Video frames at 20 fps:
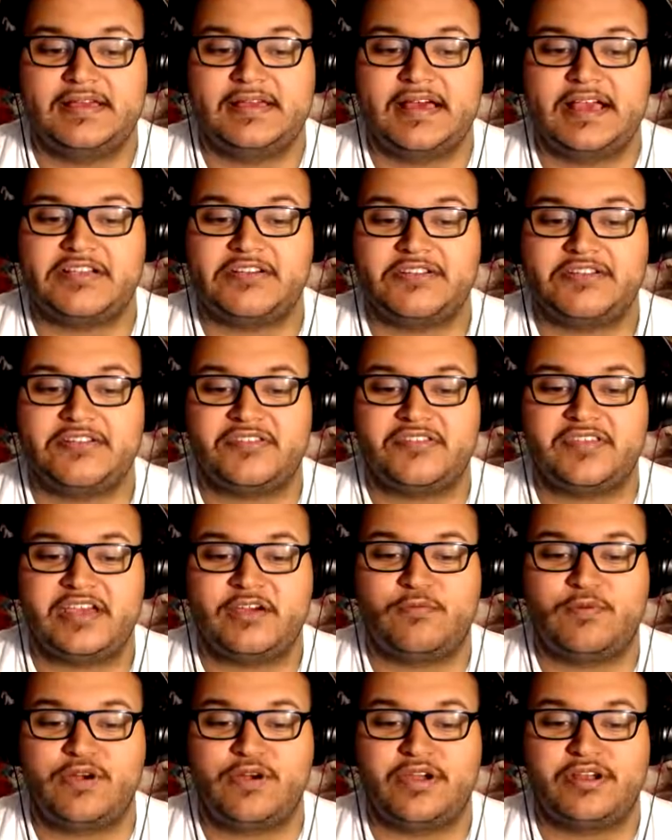I couldn't say a
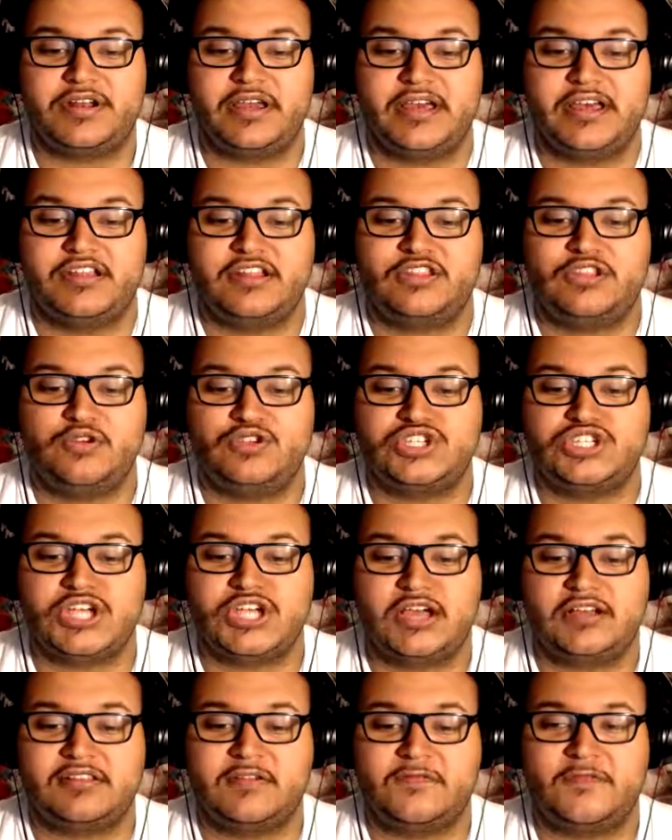word, too
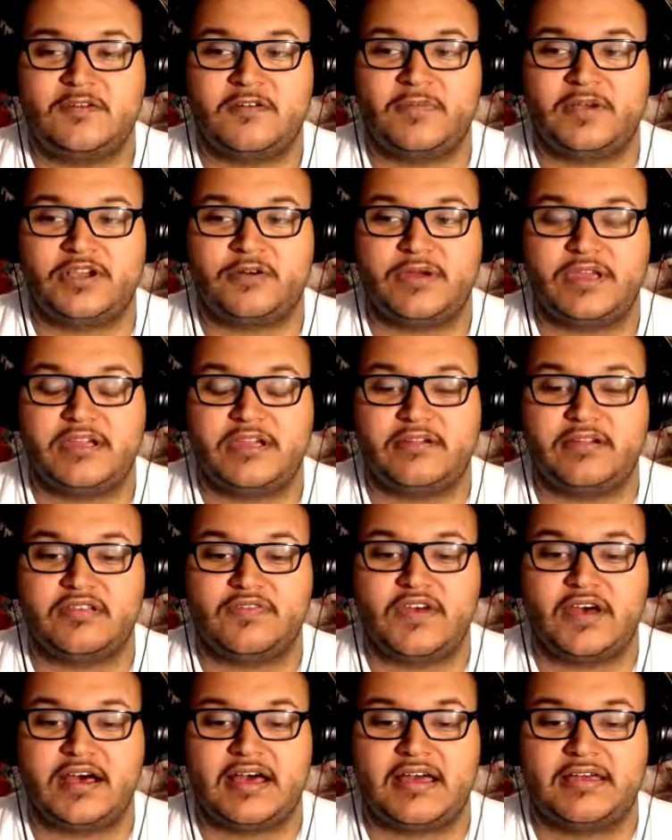shocked to form a coherent
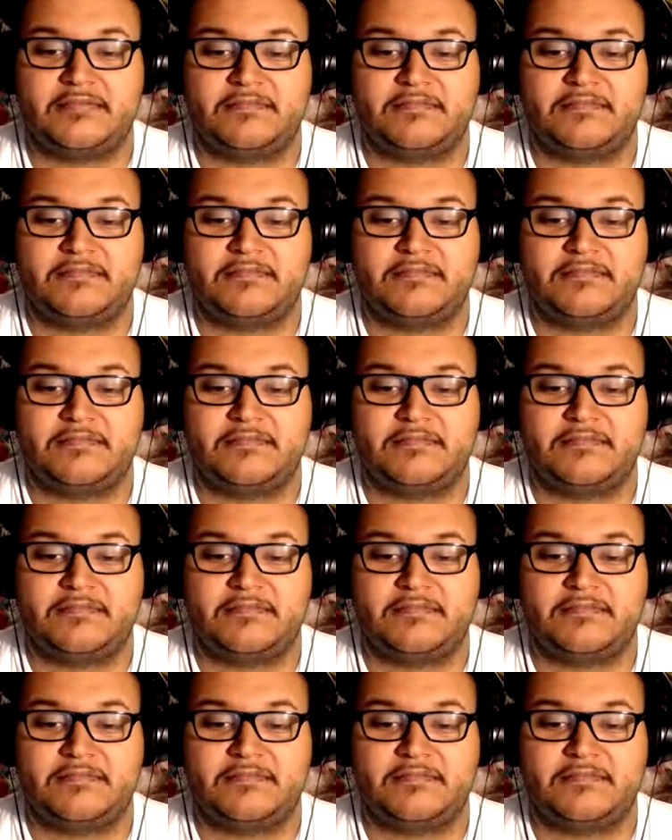thought.